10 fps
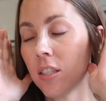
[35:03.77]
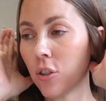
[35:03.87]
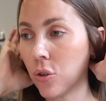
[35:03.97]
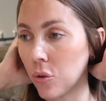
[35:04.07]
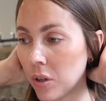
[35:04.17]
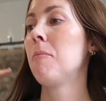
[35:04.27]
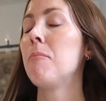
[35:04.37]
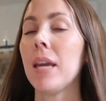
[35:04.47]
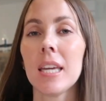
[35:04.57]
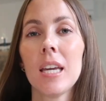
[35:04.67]
to
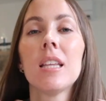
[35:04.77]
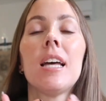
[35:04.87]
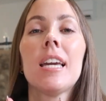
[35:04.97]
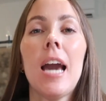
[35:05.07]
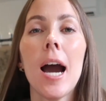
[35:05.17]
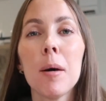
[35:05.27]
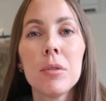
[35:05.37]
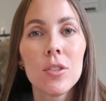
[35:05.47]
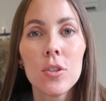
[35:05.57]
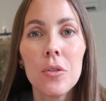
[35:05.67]
make it like
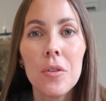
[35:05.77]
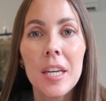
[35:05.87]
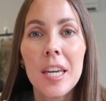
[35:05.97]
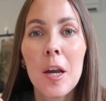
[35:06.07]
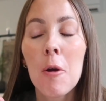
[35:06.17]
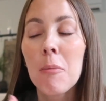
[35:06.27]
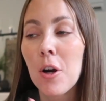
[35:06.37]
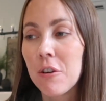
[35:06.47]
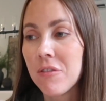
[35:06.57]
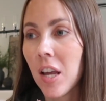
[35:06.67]
absolutely
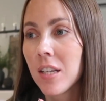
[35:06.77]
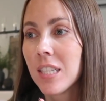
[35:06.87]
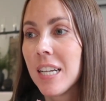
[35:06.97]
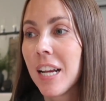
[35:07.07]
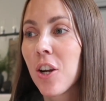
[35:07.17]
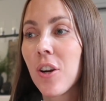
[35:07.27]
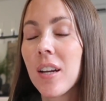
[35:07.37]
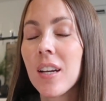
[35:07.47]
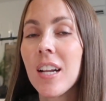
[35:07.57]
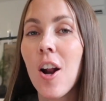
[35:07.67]
perfect, and I
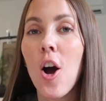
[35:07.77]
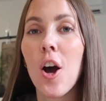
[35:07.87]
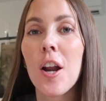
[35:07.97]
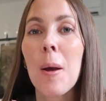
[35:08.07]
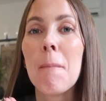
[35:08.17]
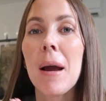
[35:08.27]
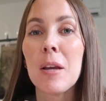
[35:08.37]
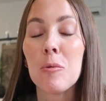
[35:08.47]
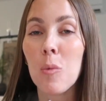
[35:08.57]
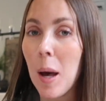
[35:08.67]
created it on
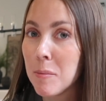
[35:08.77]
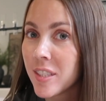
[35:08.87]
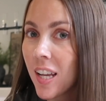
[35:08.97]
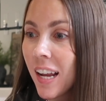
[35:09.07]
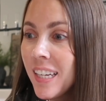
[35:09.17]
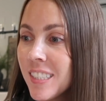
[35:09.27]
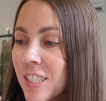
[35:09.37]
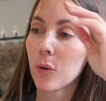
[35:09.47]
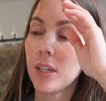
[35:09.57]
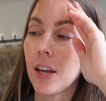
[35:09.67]
my website.
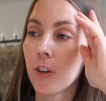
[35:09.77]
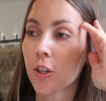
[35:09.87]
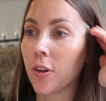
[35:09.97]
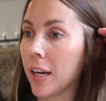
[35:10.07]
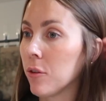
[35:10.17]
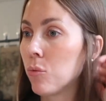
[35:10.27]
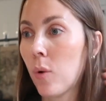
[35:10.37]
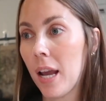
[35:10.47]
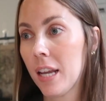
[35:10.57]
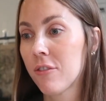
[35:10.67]
So another great
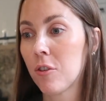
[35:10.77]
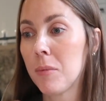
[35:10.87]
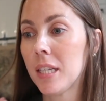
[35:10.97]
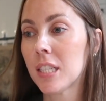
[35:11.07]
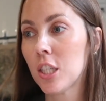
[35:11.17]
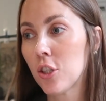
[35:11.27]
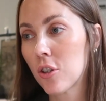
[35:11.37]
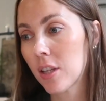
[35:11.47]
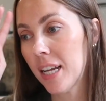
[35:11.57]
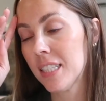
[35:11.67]
way for me to
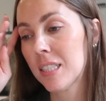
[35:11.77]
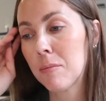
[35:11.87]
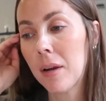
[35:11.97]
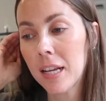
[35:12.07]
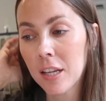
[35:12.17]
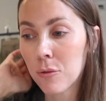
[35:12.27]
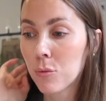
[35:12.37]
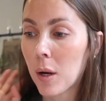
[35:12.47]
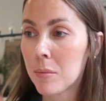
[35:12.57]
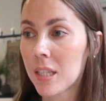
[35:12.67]
utilize my
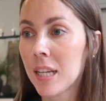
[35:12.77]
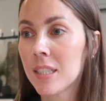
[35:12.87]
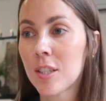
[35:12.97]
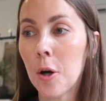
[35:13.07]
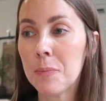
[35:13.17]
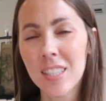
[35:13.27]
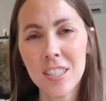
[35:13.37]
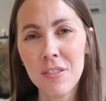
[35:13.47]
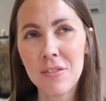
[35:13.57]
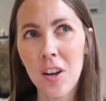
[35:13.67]
website. So
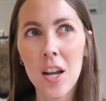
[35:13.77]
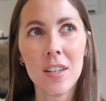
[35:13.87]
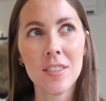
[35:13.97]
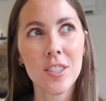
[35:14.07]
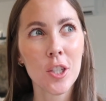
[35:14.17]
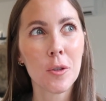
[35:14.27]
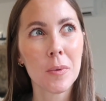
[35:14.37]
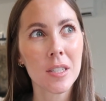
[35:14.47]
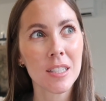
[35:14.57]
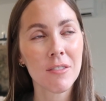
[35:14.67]
tons of fun too,
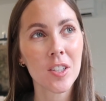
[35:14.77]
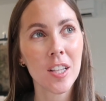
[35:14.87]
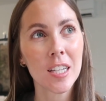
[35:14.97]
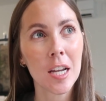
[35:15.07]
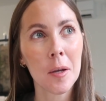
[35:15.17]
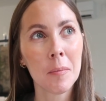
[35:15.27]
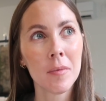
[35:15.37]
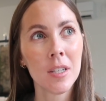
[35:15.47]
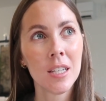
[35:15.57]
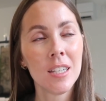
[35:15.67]
because I feel like I'm
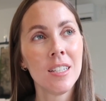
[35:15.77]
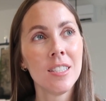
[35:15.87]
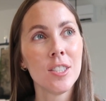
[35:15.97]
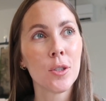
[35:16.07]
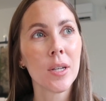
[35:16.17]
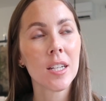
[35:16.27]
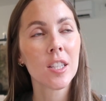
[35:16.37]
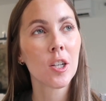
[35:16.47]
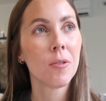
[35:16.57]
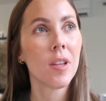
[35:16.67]
doing a
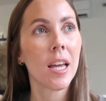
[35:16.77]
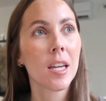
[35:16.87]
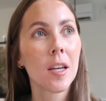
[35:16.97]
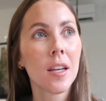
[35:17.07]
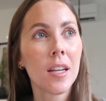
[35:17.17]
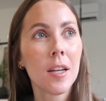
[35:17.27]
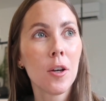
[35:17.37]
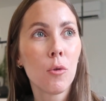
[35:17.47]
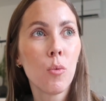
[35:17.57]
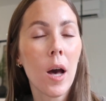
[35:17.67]
little like
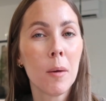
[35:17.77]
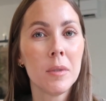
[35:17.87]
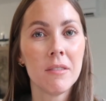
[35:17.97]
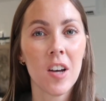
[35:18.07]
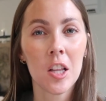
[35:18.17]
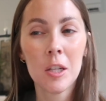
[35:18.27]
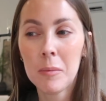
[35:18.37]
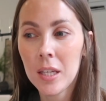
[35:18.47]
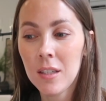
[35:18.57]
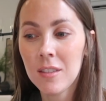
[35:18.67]
web
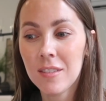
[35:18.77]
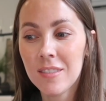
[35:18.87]
development